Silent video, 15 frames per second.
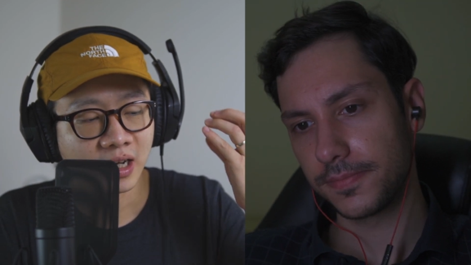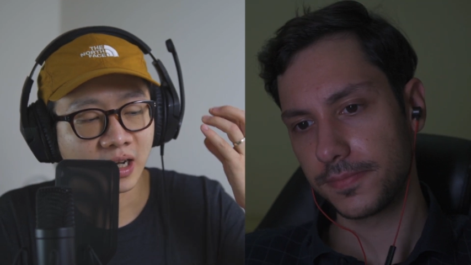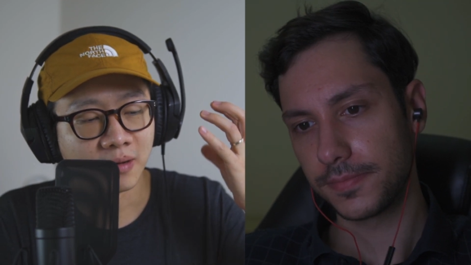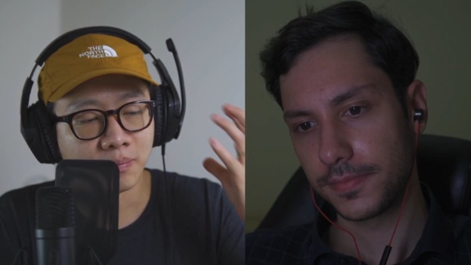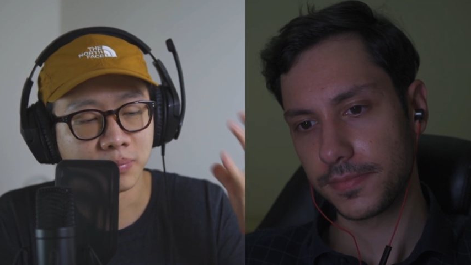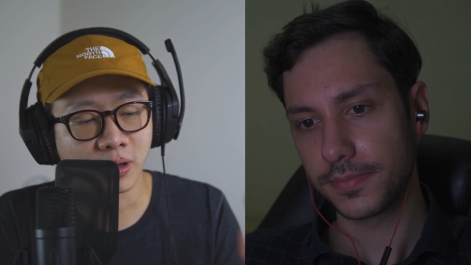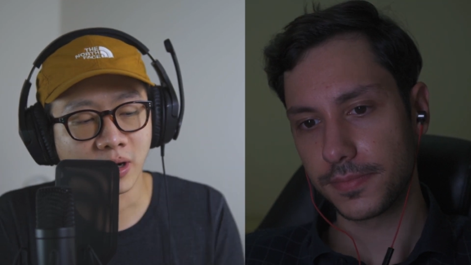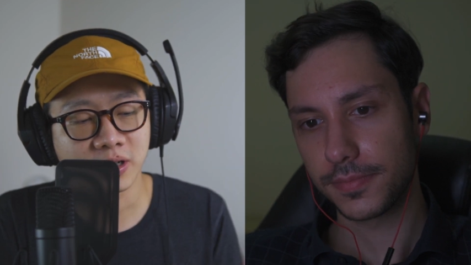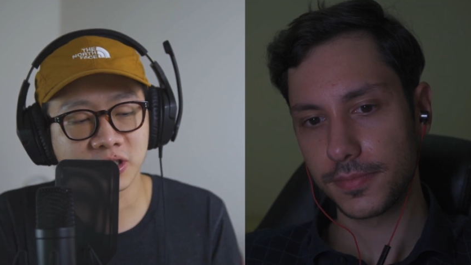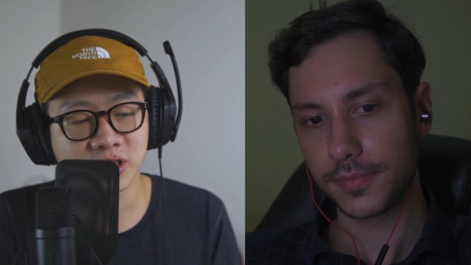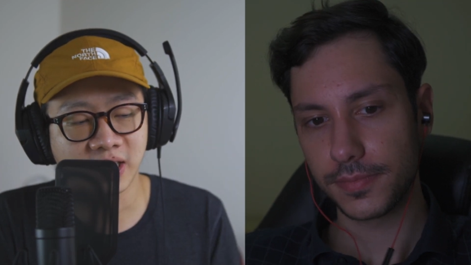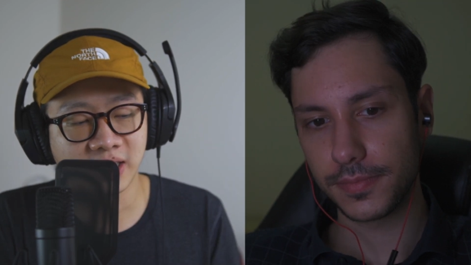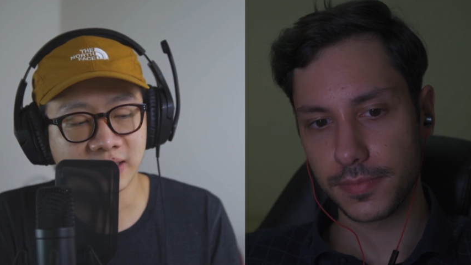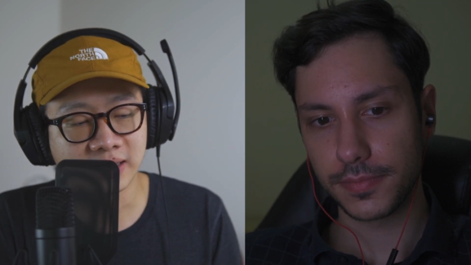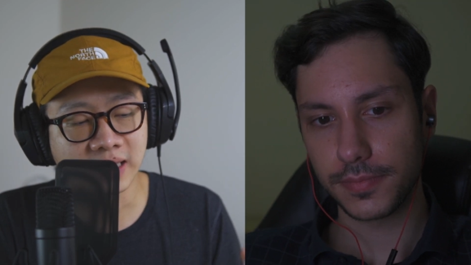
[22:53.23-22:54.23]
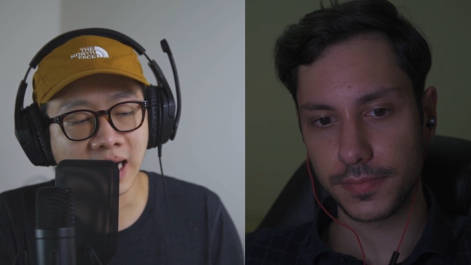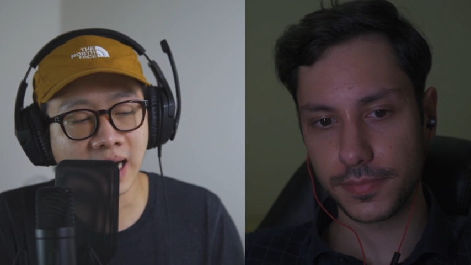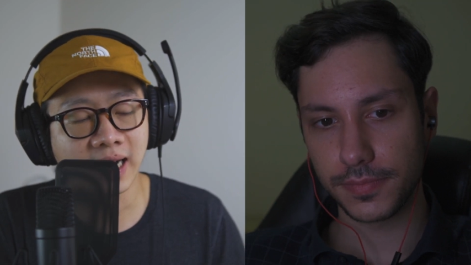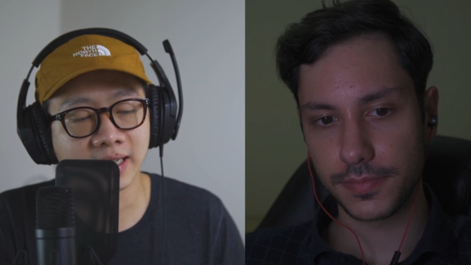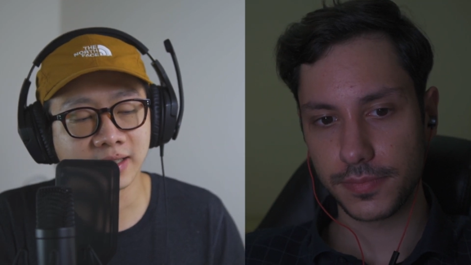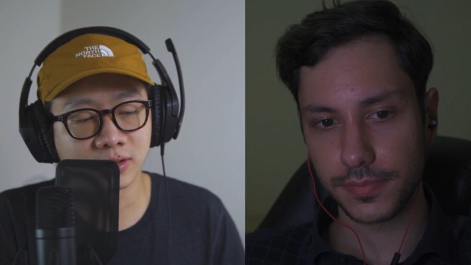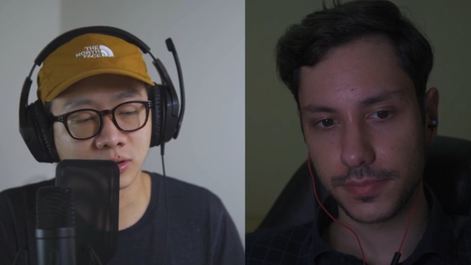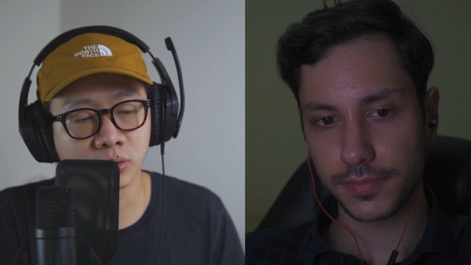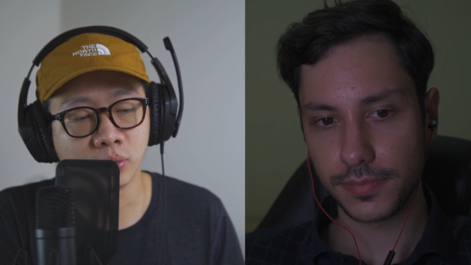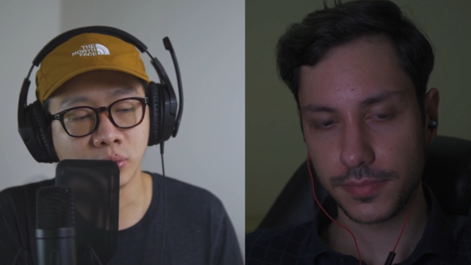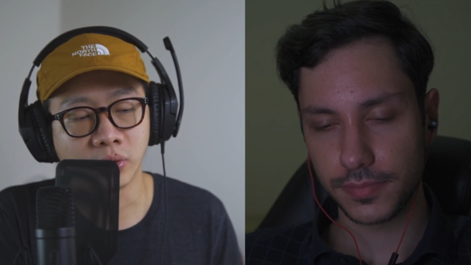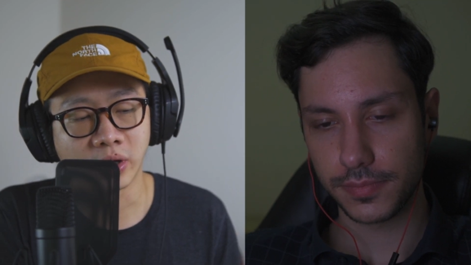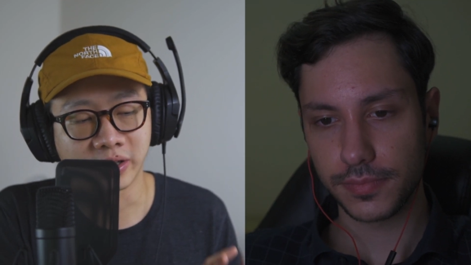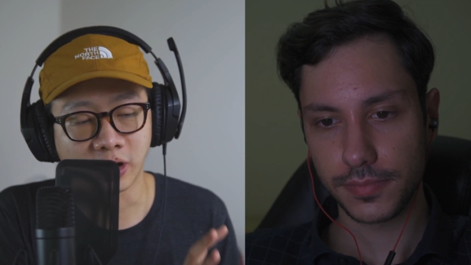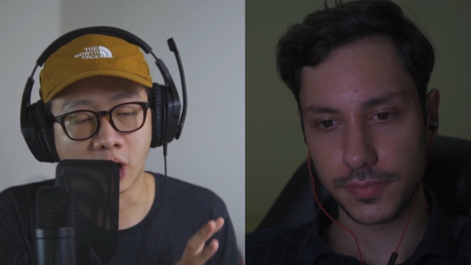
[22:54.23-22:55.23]
Speaker 1: a blockchain tied
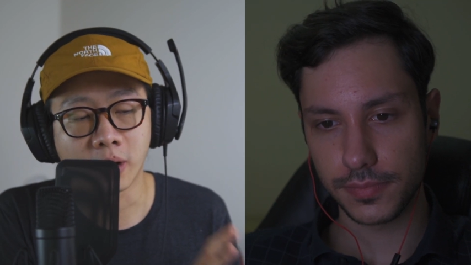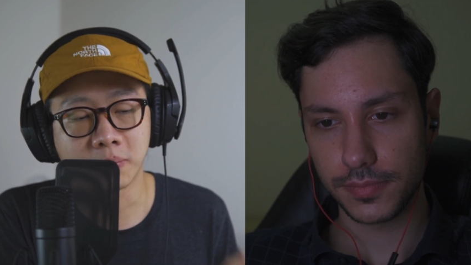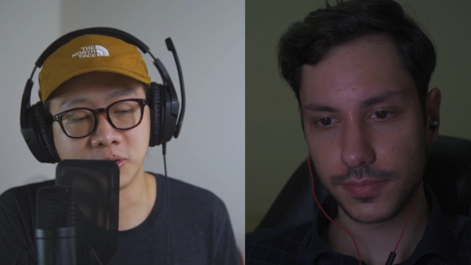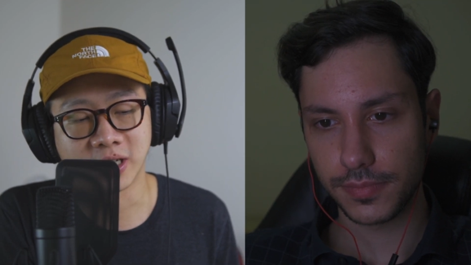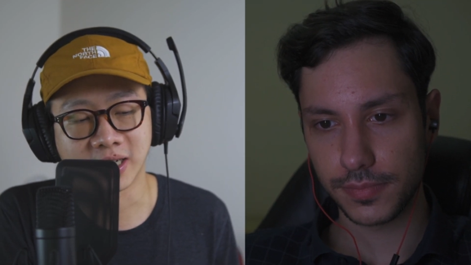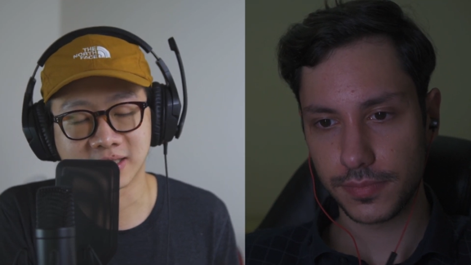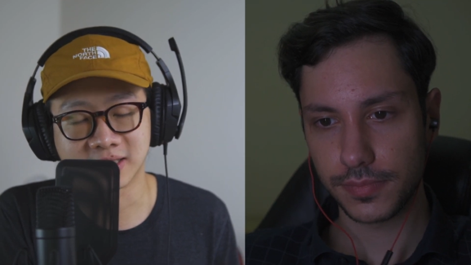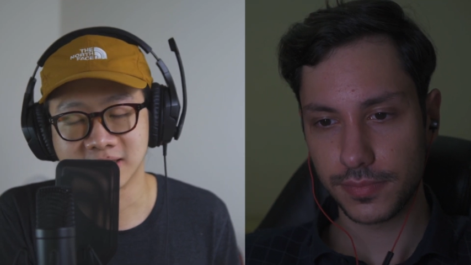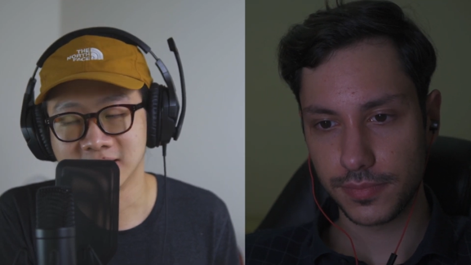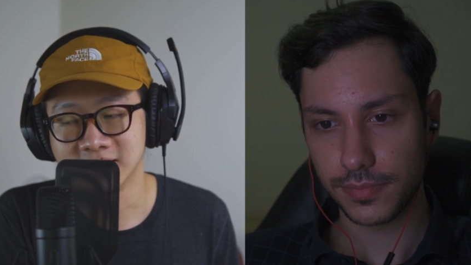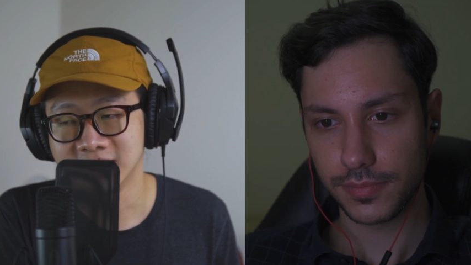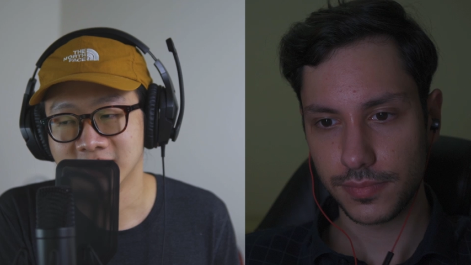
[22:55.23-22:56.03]
to an object.